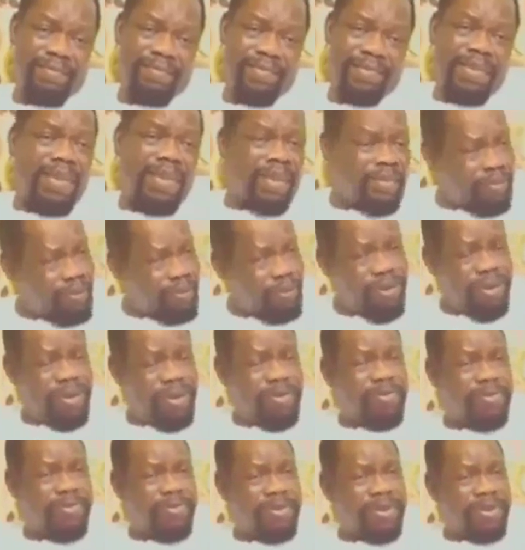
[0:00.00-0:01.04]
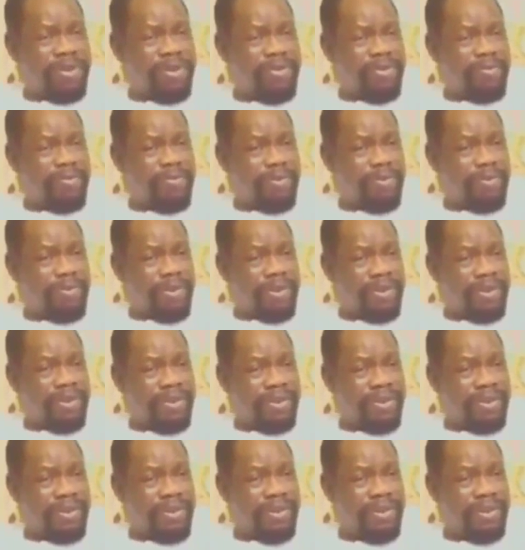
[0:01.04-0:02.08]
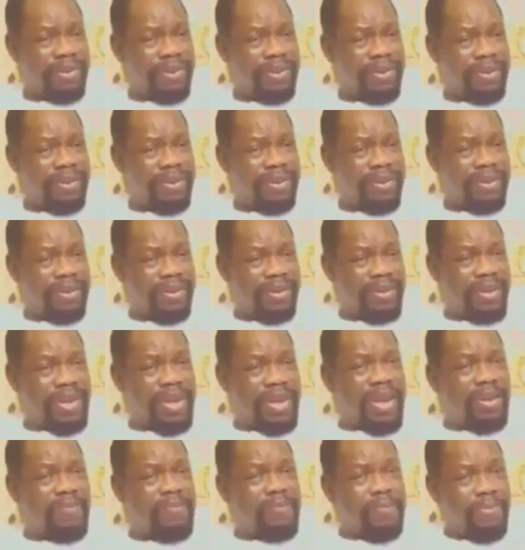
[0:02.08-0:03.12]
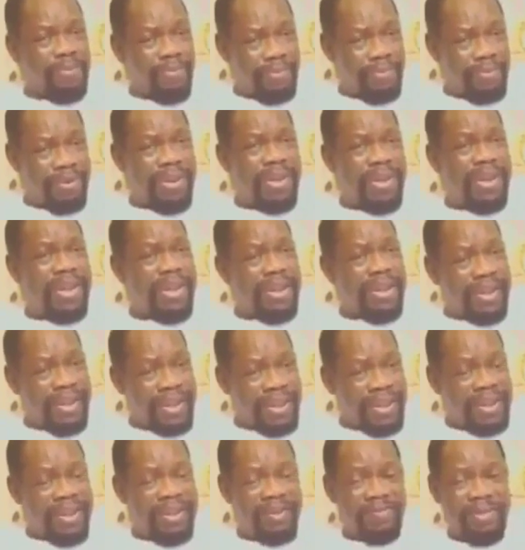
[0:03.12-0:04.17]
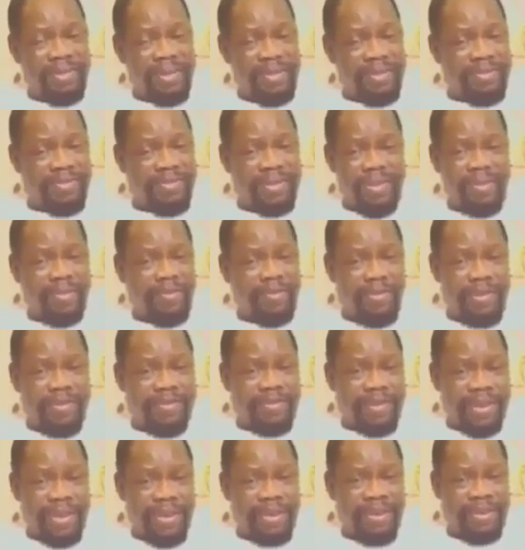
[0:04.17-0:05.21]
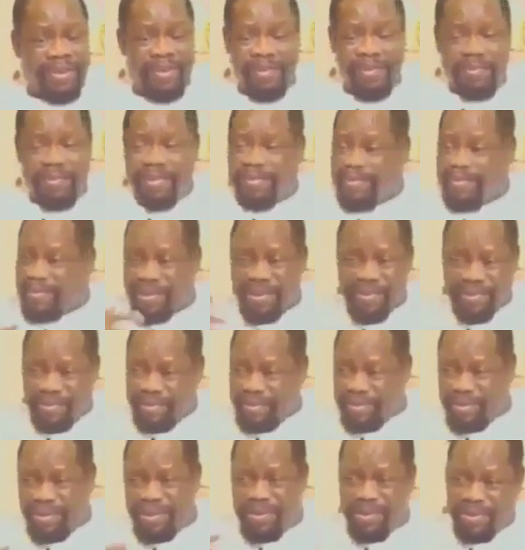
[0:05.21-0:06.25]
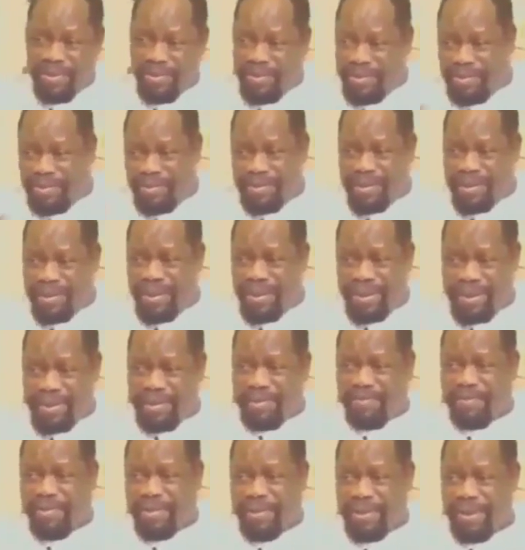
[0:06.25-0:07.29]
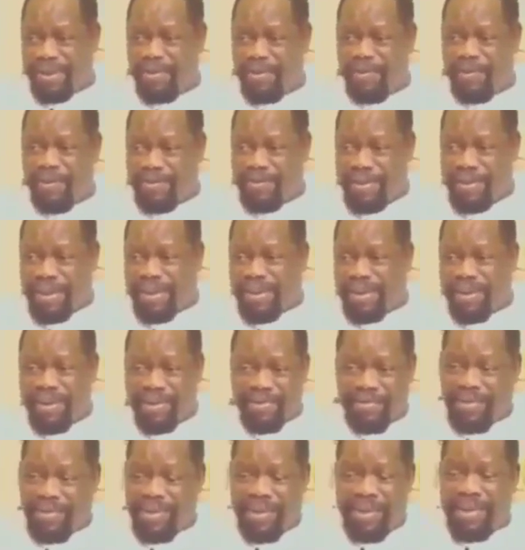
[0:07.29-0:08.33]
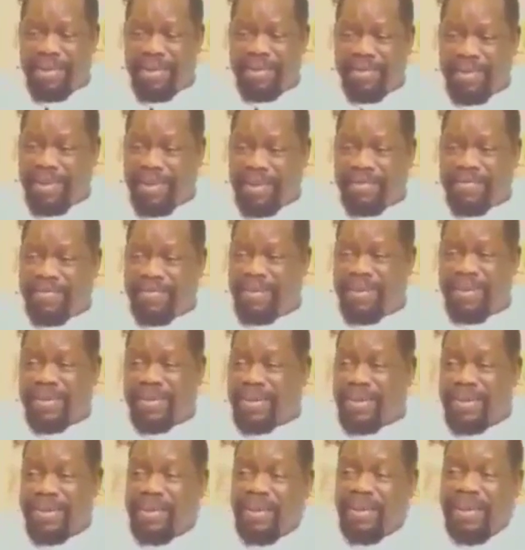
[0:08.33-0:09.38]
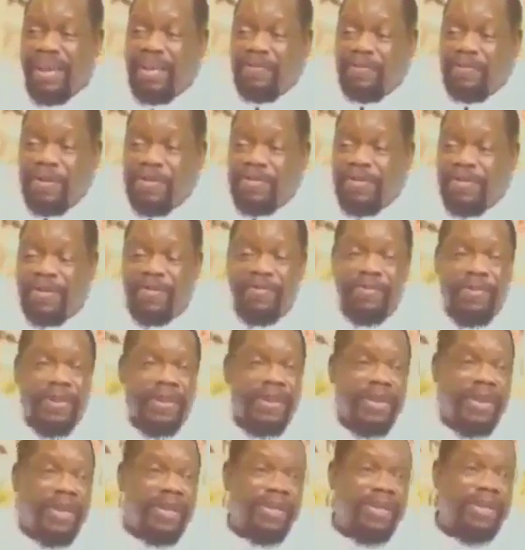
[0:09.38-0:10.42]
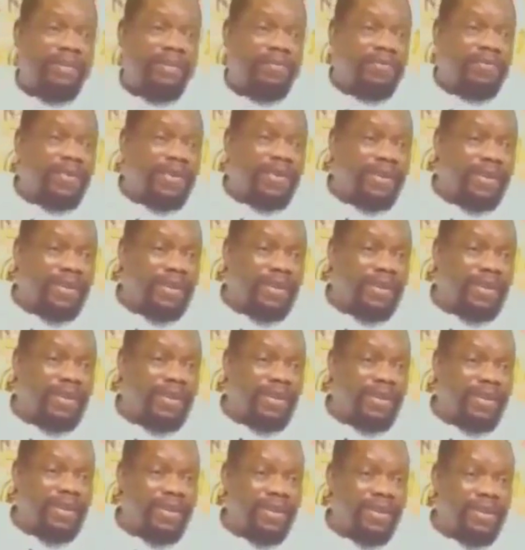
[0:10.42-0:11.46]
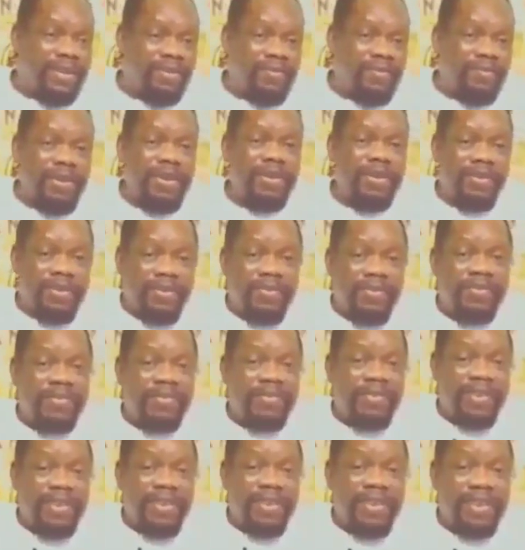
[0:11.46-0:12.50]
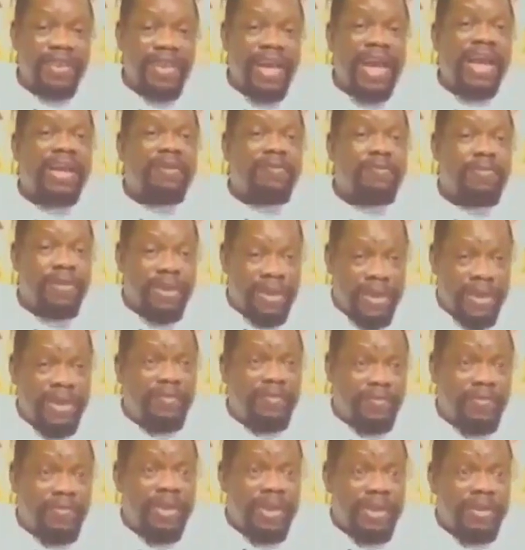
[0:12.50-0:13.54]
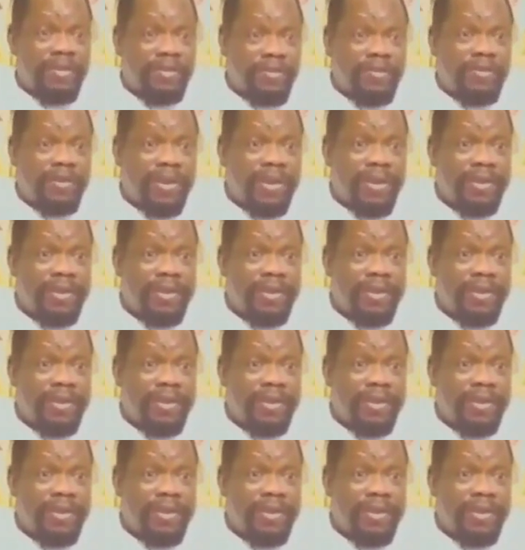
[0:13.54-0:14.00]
That's what happened at Aburi. Aburi again, because I always end up, it sounds odd today, but I always end up by saying I must have been naive, because I believed actually